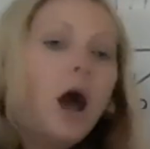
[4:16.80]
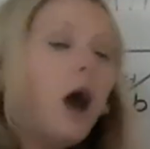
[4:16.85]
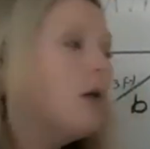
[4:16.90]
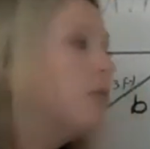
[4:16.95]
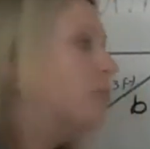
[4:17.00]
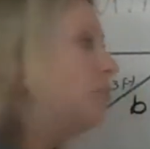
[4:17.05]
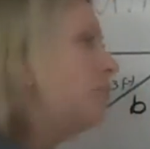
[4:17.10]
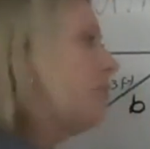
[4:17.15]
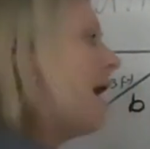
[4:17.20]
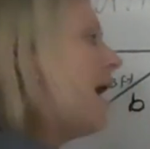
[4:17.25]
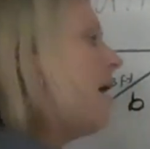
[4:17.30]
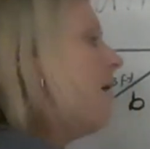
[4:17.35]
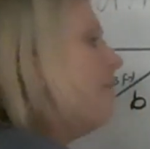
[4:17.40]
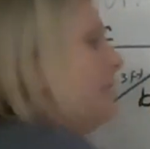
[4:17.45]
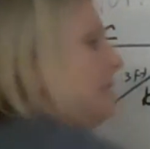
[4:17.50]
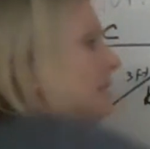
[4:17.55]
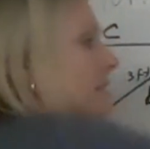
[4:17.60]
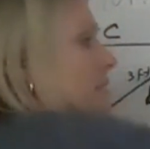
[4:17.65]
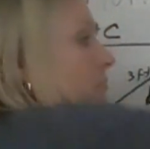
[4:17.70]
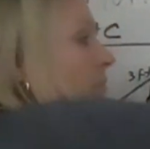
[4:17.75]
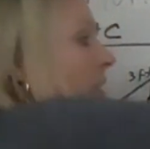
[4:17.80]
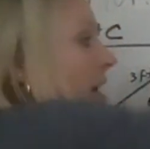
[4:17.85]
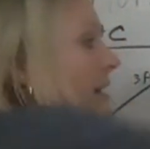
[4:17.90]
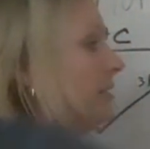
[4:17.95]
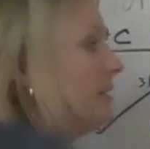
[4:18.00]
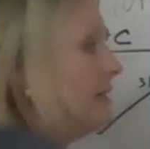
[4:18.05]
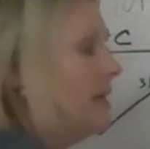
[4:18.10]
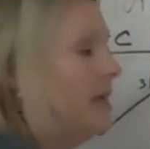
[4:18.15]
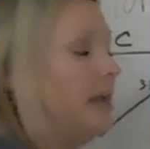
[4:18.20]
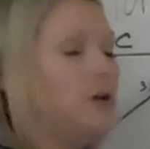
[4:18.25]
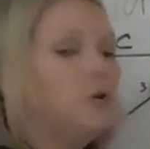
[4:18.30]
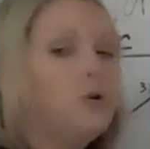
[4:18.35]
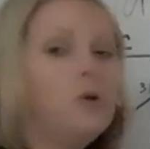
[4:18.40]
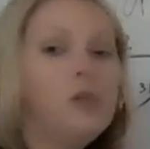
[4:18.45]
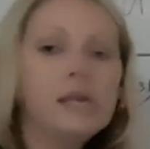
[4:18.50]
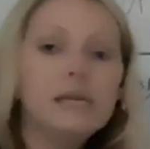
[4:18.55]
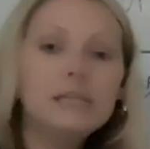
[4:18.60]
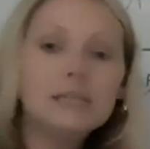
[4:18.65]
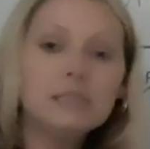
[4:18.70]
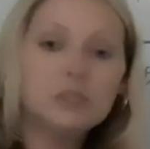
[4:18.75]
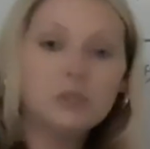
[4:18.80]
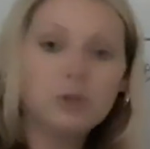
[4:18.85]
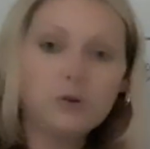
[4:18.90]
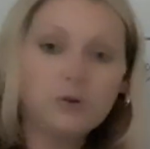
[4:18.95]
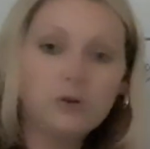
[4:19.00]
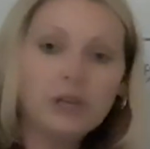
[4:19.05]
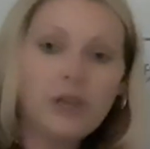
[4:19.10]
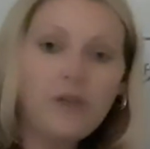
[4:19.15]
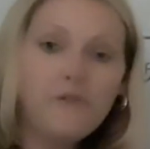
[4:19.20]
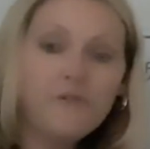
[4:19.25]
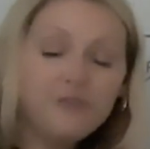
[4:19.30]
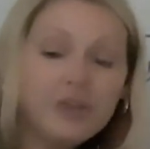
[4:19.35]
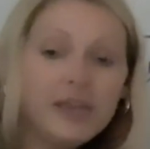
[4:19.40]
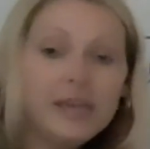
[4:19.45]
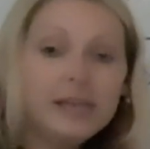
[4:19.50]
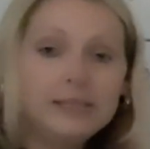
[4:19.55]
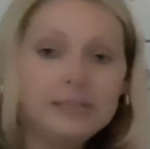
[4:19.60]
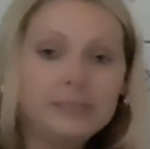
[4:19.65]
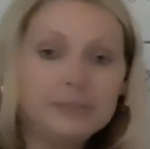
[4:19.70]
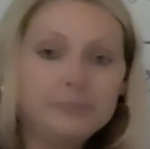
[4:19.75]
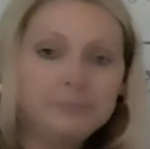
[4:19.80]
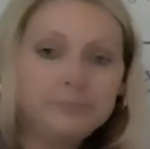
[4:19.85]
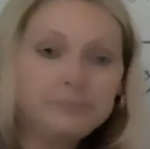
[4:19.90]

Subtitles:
around this rectangle is 30 feet.